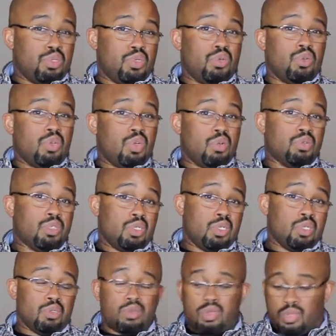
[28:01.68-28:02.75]
student loans to
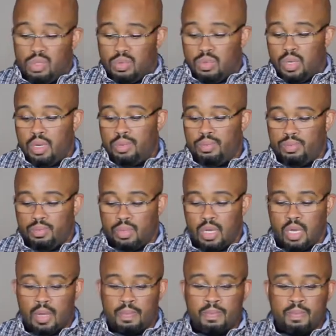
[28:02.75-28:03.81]
deal with as well,
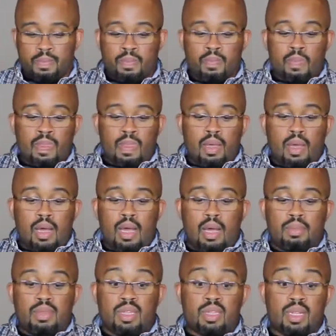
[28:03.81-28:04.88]
okay?
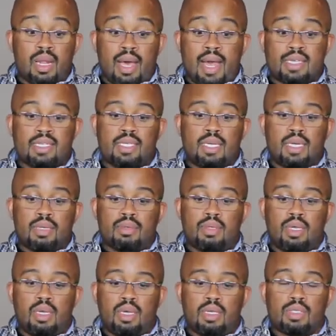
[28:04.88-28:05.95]
Then the last thing
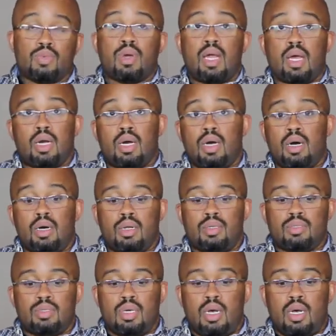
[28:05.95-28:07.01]
is what I
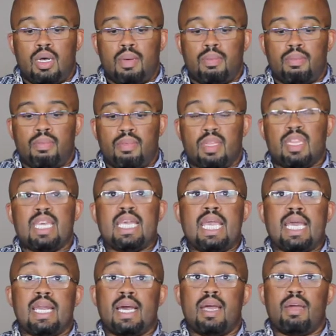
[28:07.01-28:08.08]
call the
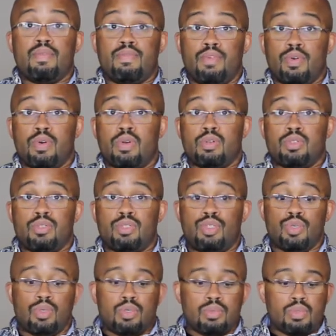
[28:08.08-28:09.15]
Can I Afford
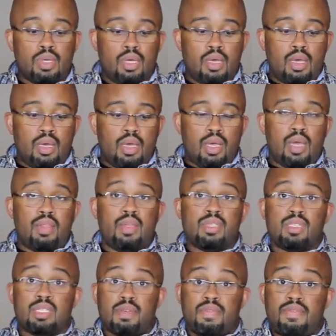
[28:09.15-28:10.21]
tool. And
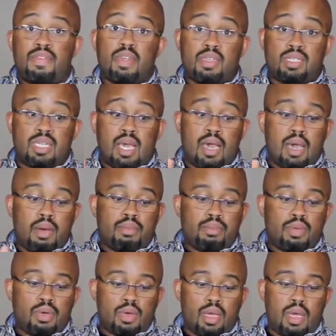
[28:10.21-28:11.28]
this is a 5th tab,
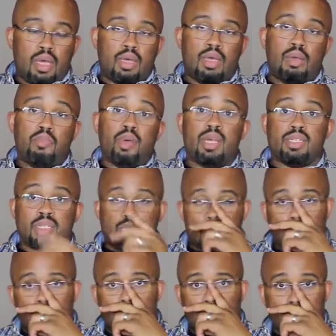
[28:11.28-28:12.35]
okay? And
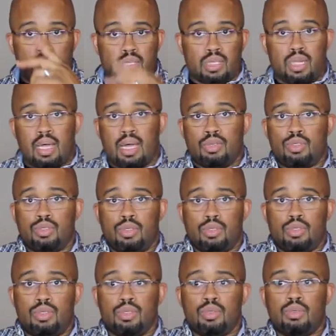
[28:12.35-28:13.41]
basically what this allows you to
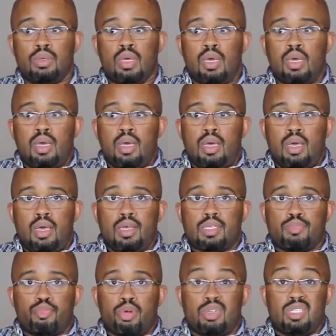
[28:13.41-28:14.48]
do is
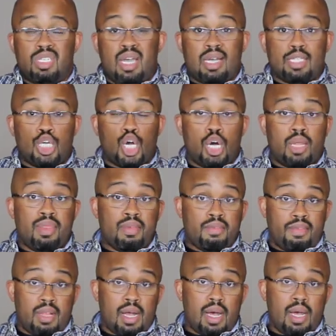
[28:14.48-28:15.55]
project on the
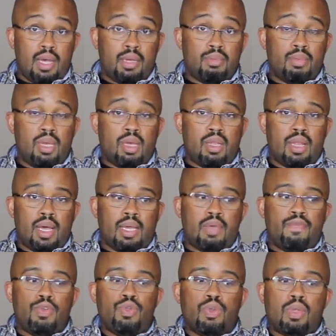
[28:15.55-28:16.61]
fly. Like
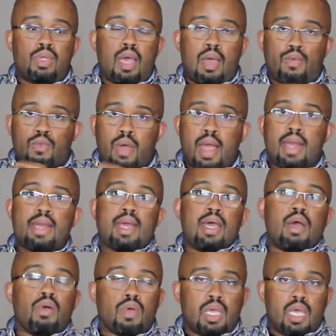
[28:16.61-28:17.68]
if you, right
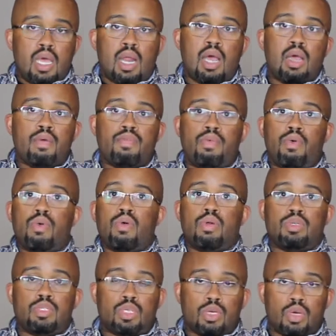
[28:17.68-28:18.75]
now, can I
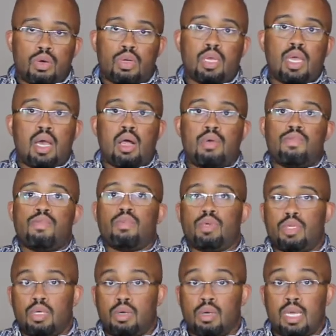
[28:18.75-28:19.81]
afford to go to
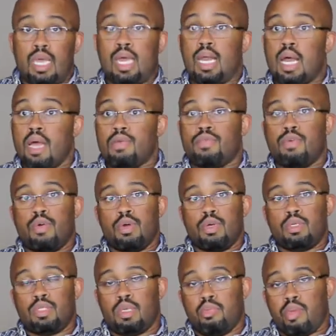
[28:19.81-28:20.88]
California? Or can I
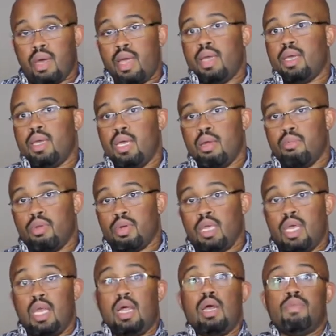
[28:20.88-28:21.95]
afford to buy a camera?
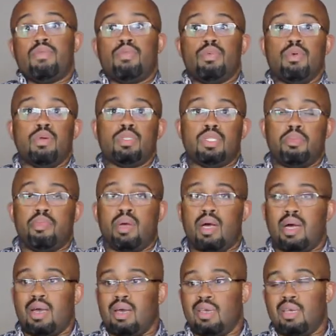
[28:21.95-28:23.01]
Can I afford to
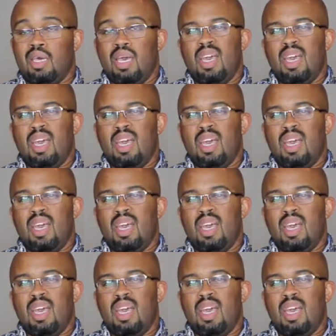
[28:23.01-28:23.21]
buy,